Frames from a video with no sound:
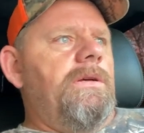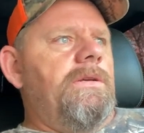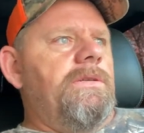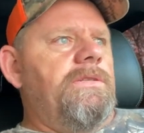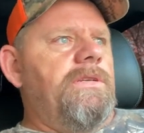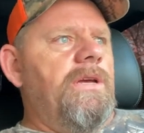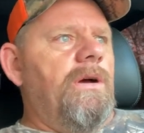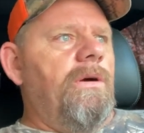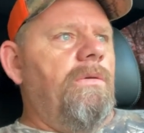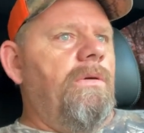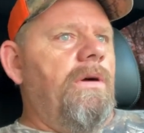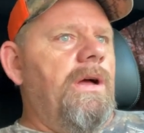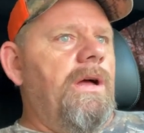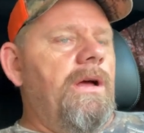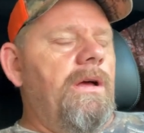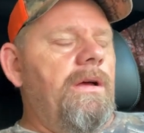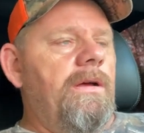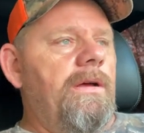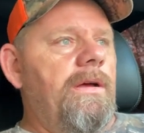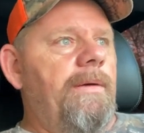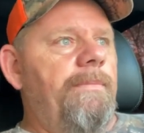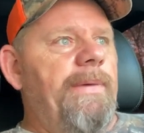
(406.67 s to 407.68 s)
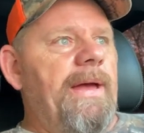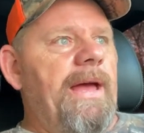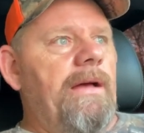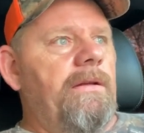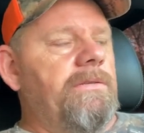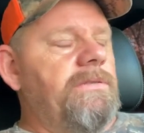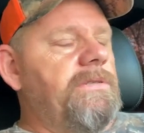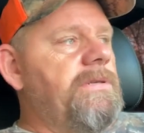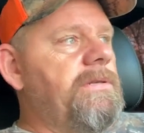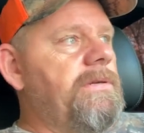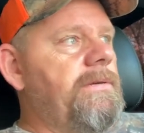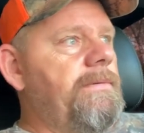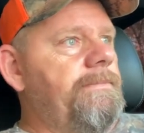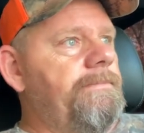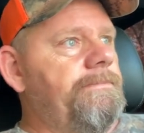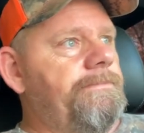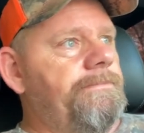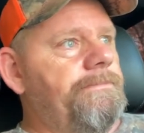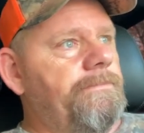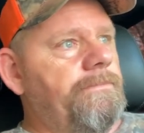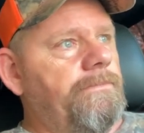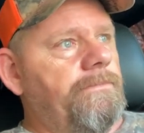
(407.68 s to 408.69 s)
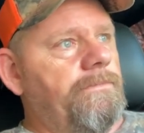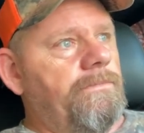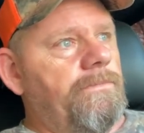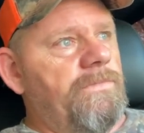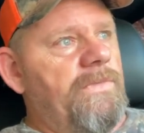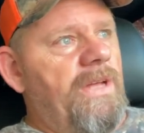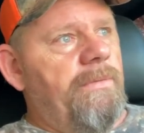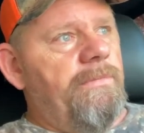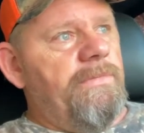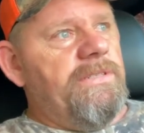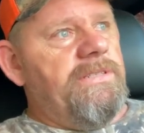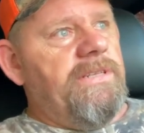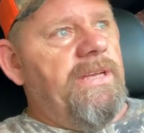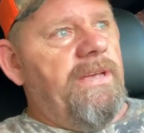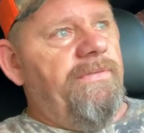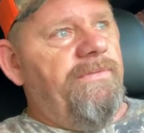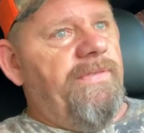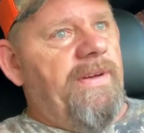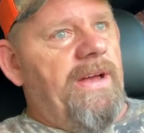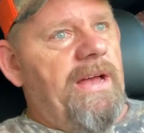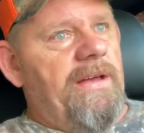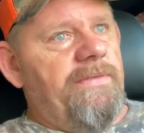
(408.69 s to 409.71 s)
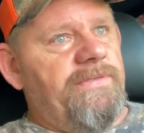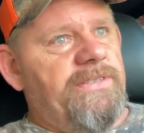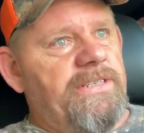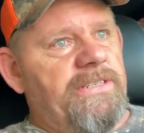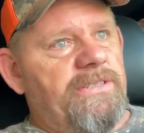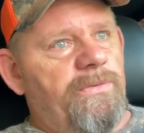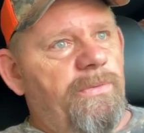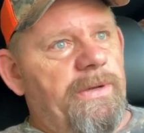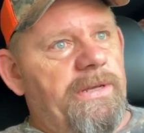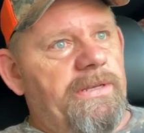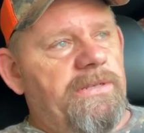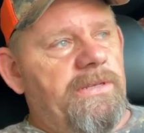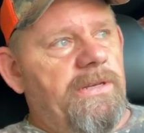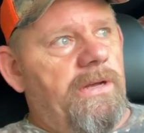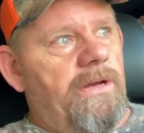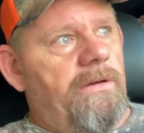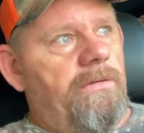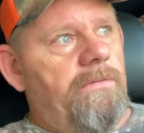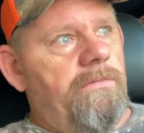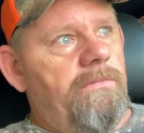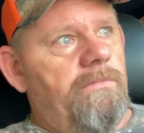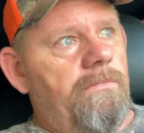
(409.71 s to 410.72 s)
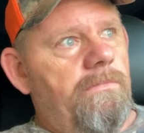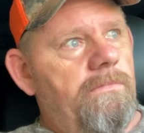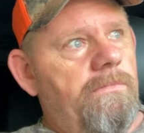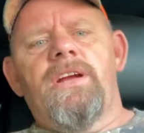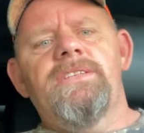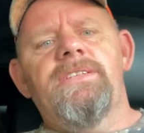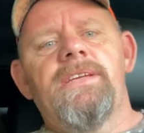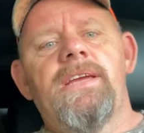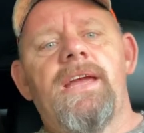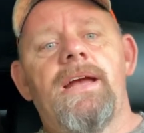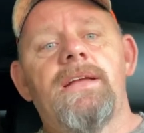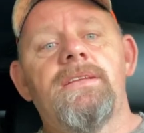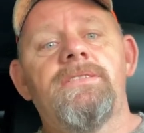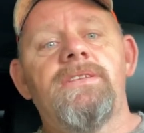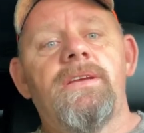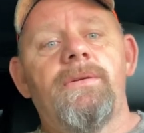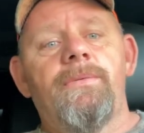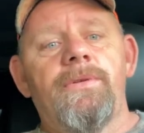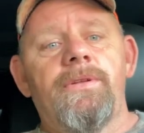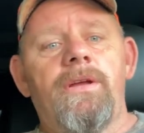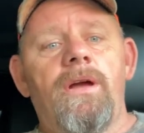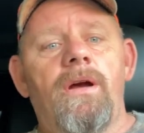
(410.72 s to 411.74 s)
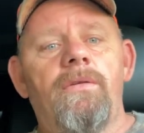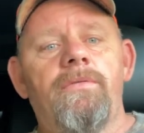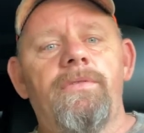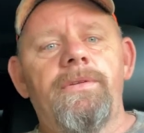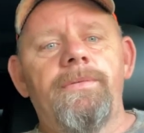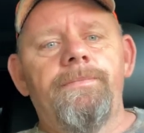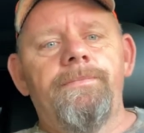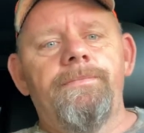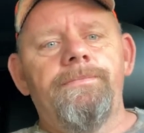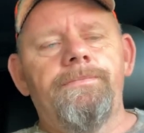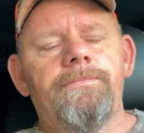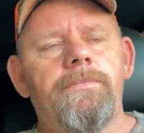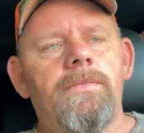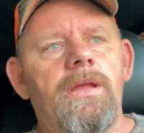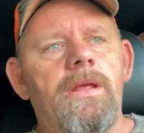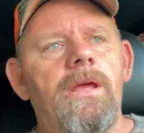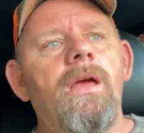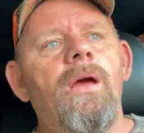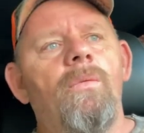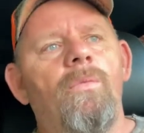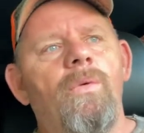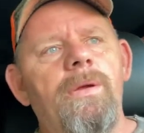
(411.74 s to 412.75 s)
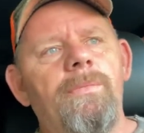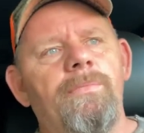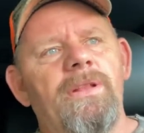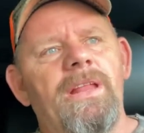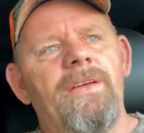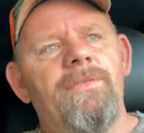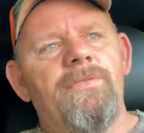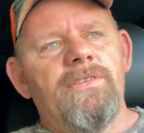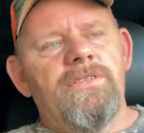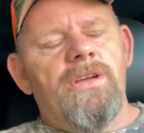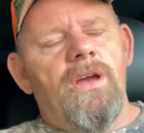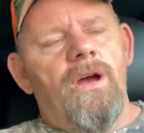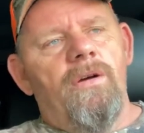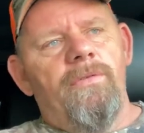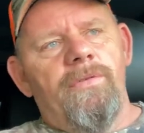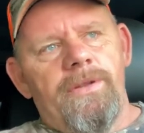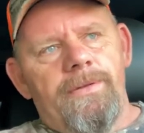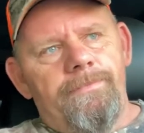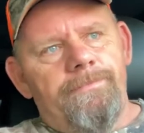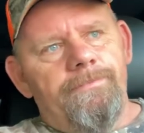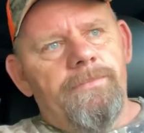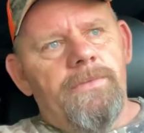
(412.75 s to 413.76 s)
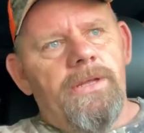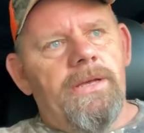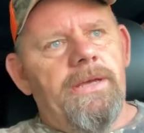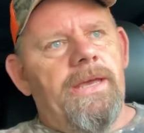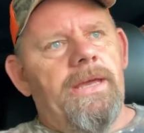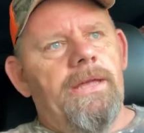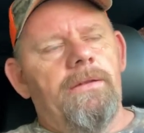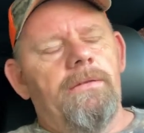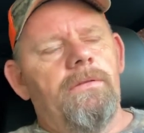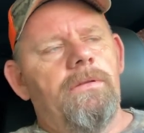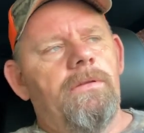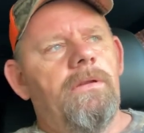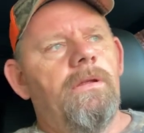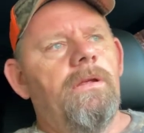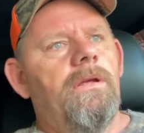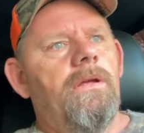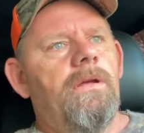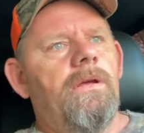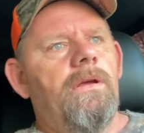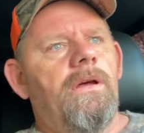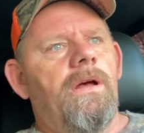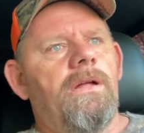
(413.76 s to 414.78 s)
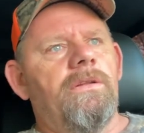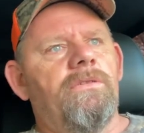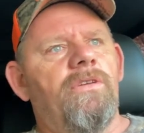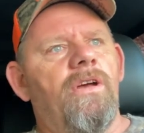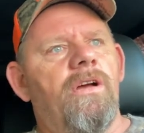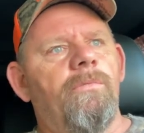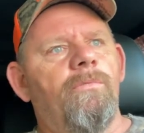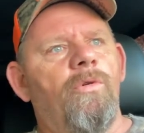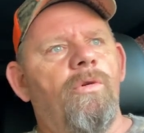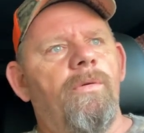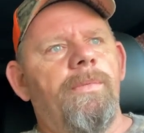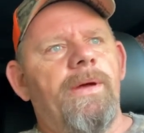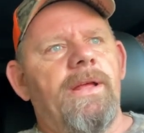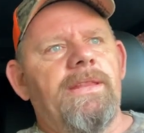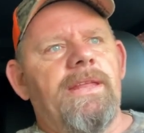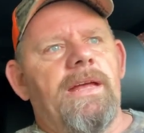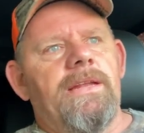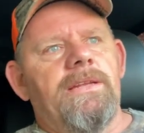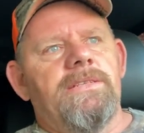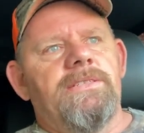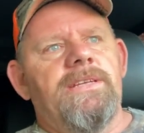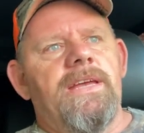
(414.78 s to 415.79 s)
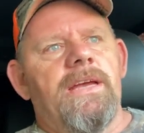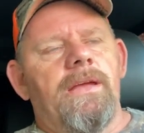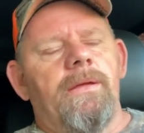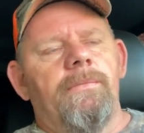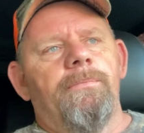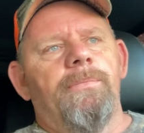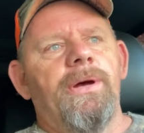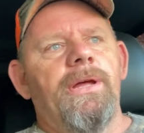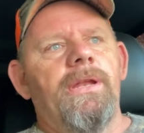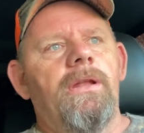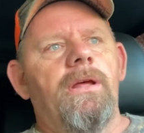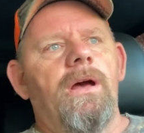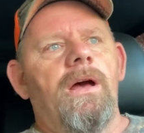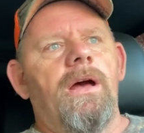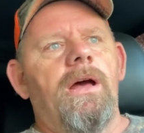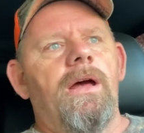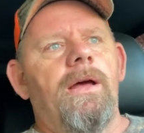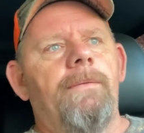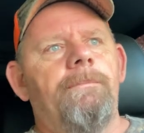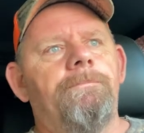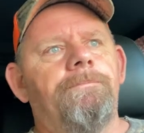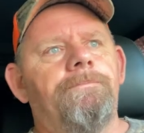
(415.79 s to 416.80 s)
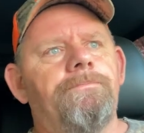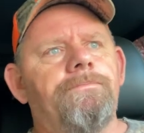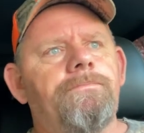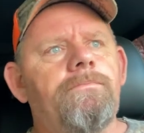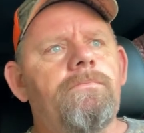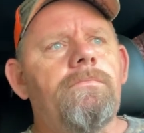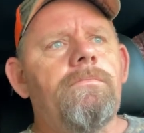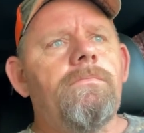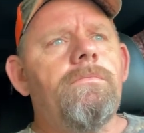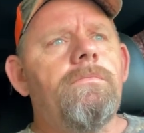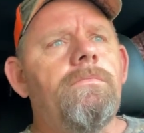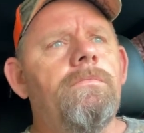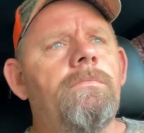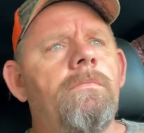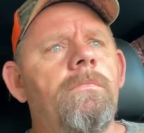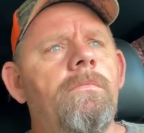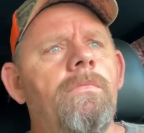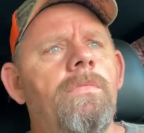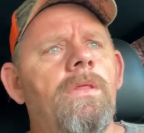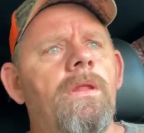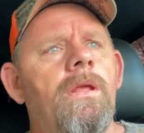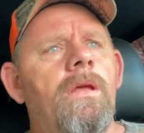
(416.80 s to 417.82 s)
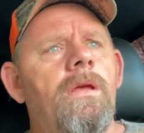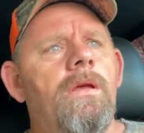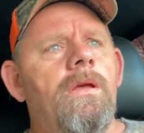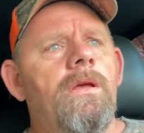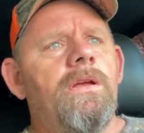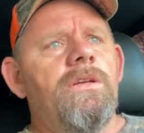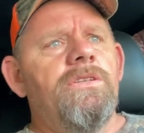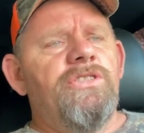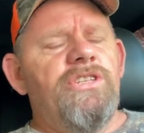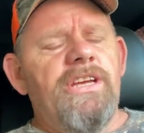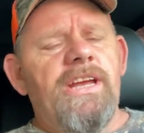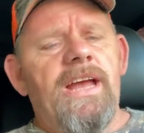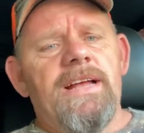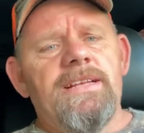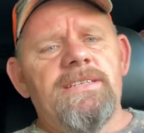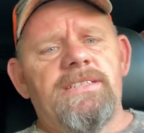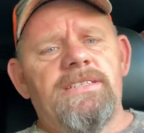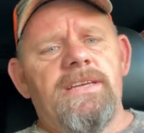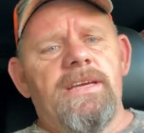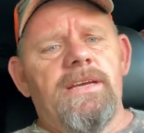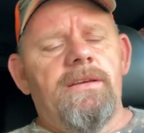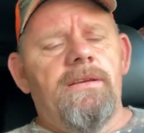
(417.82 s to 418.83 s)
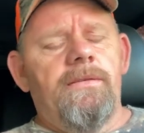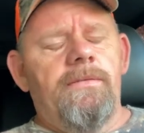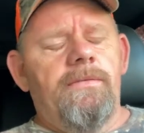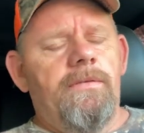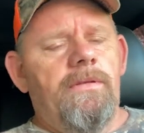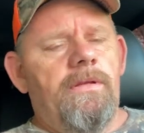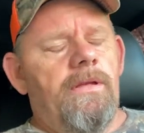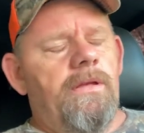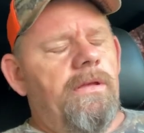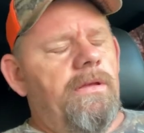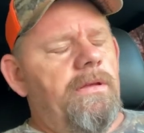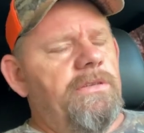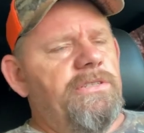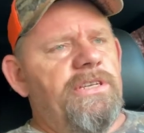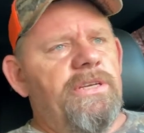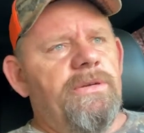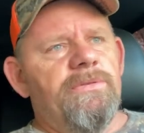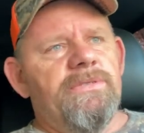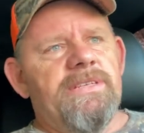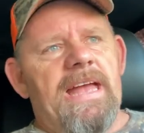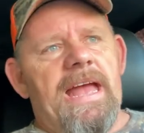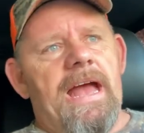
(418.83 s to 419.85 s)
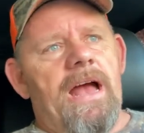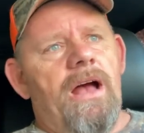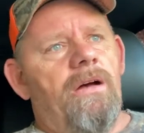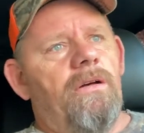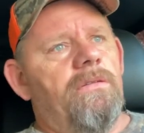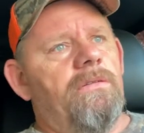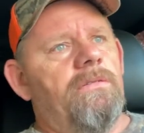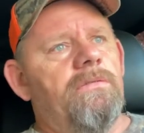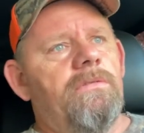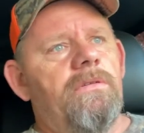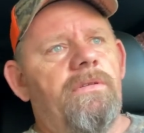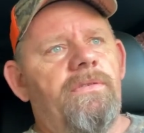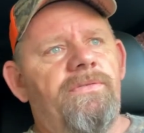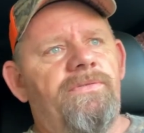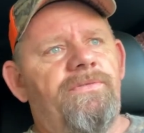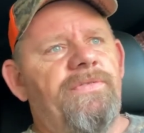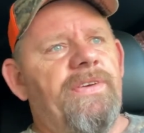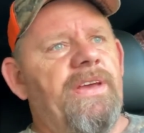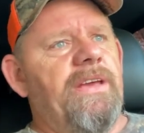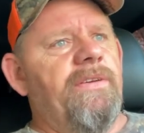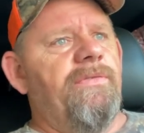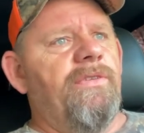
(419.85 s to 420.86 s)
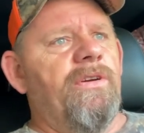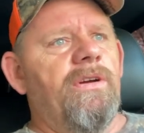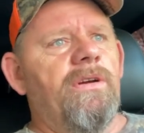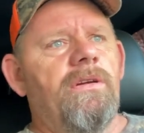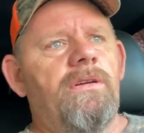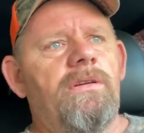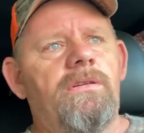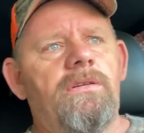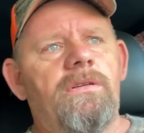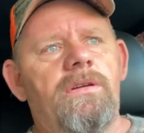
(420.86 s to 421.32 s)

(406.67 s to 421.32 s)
So about, I'm going to say 5-6 weeks ago, Tracy got sick with COVID. We believe it's COVID. Again, I'll talk more about that in a second. But she got sick. She was out. Fever.